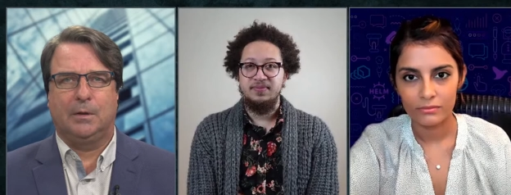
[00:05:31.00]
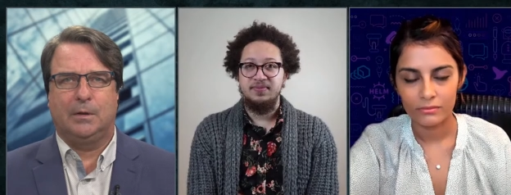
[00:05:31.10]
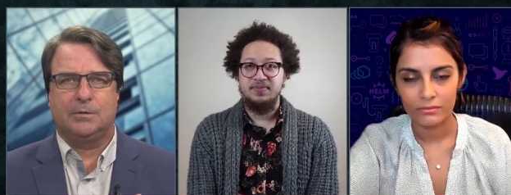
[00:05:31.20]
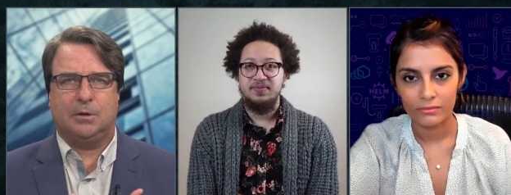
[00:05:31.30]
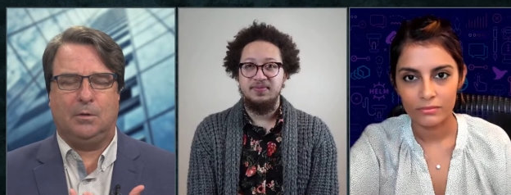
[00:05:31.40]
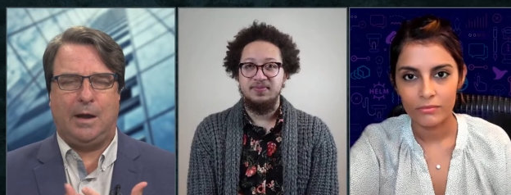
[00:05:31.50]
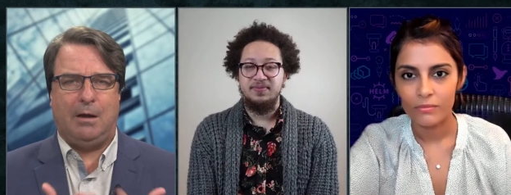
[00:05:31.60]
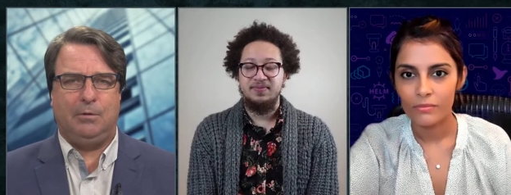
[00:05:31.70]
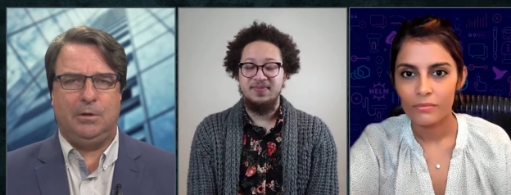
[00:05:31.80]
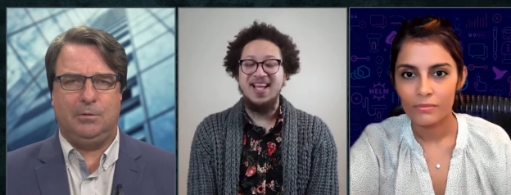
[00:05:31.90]
Speaker 1: So how
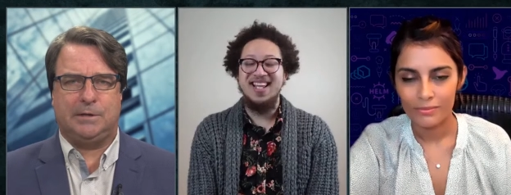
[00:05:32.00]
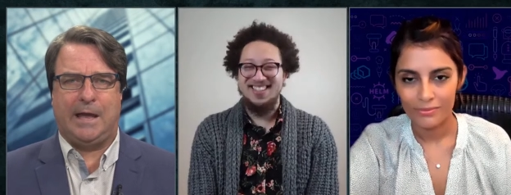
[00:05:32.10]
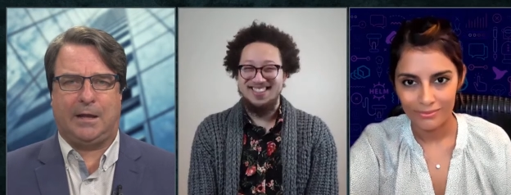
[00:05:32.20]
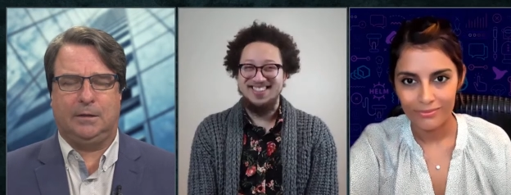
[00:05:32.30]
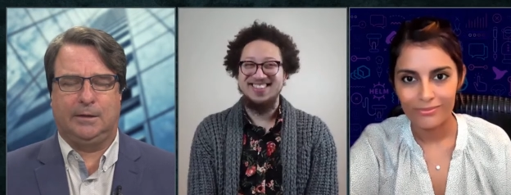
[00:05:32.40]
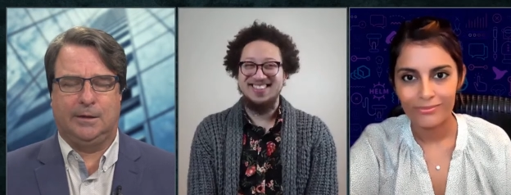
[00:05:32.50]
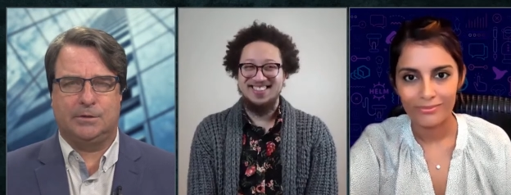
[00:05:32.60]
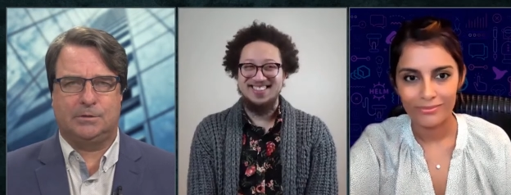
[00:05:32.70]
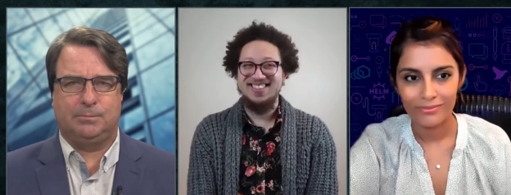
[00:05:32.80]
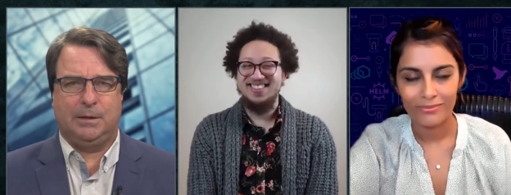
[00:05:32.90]
are you tackling
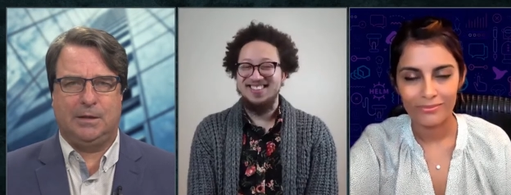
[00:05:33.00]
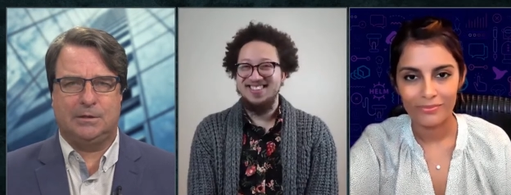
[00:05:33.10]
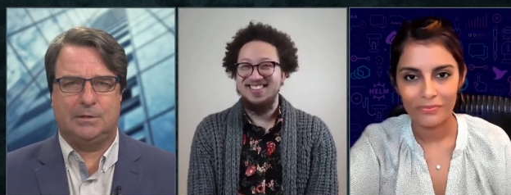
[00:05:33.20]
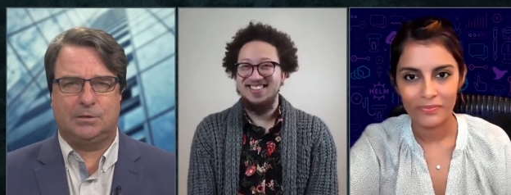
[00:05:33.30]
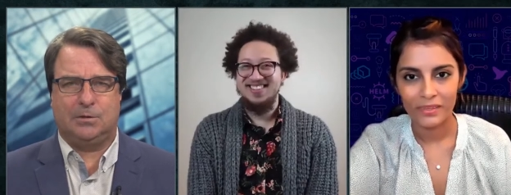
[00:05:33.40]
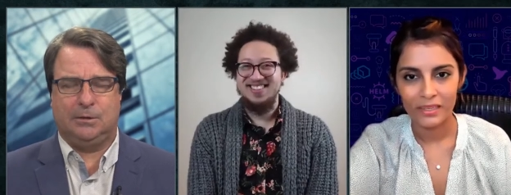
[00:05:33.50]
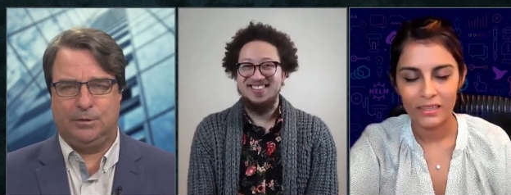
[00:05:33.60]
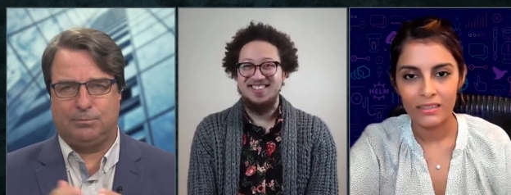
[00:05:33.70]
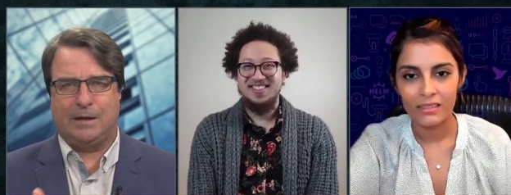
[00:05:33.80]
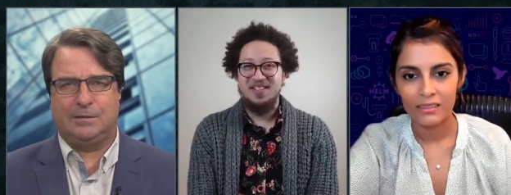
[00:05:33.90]
this? Because it's certainly the
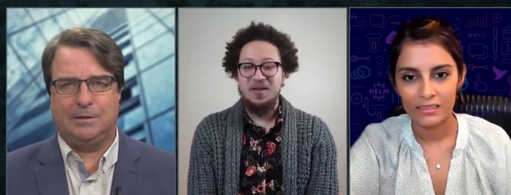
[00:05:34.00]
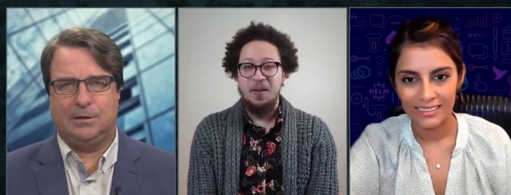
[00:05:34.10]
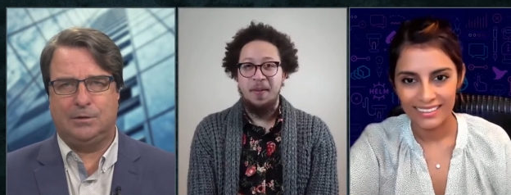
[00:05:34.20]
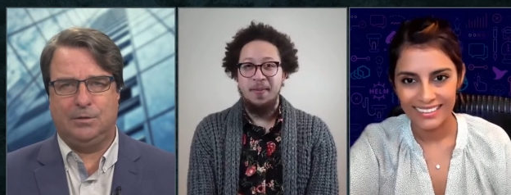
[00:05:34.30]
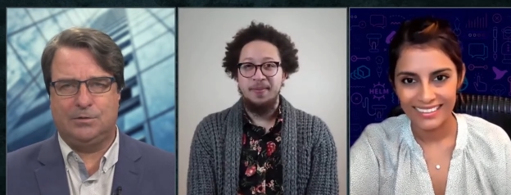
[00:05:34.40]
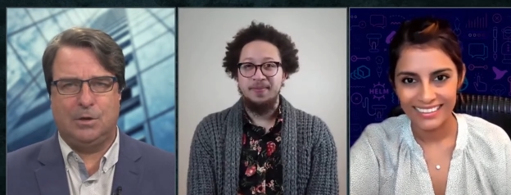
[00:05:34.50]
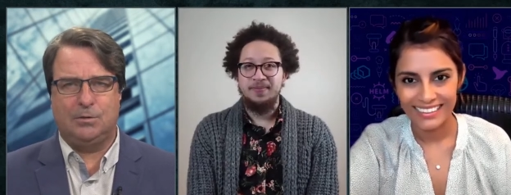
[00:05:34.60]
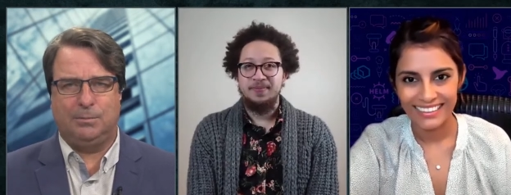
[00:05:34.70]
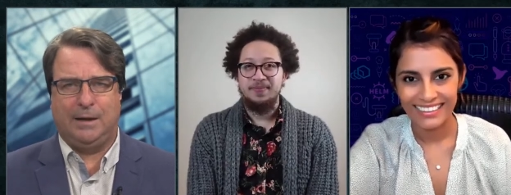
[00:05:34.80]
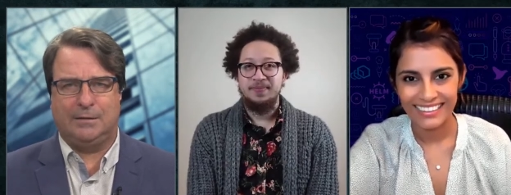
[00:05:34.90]
right thing to do. There's no
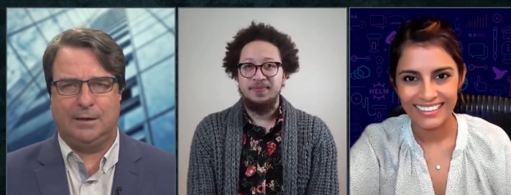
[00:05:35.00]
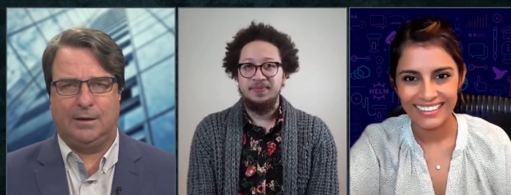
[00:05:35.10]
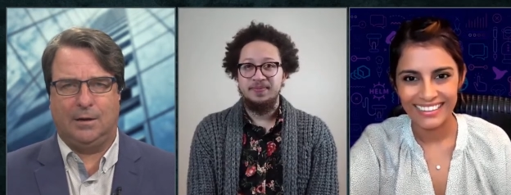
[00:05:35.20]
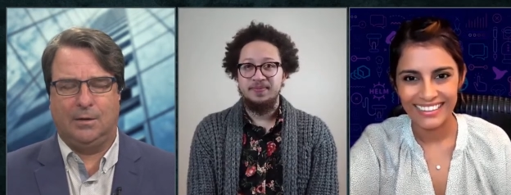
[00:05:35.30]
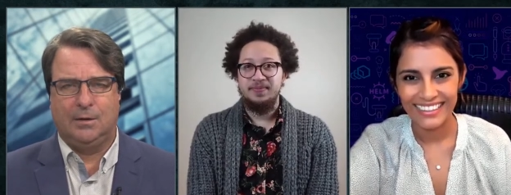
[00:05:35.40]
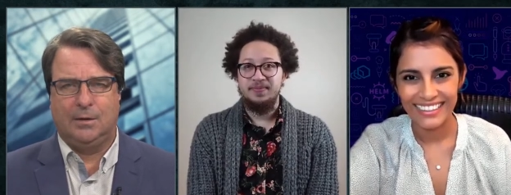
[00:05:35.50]
debate there.